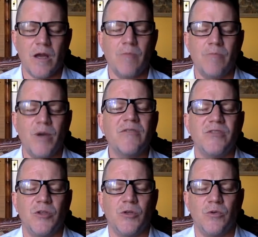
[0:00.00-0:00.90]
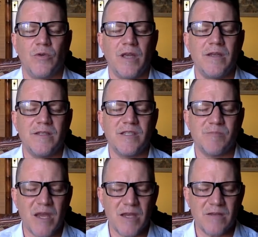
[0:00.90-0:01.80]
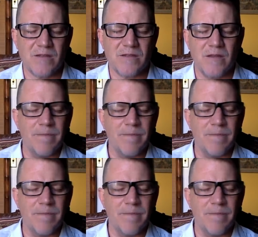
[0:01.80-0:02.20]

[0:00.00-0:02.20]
above you in space.